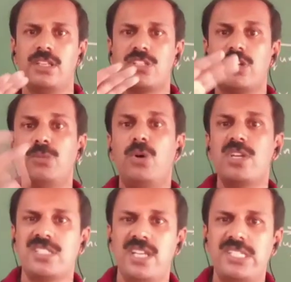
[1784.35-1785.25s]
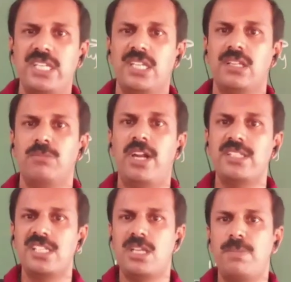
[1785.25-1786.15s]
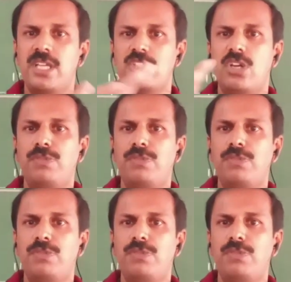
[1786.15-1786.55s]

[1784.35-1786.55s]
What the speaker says: this remote sensing, what is the temperature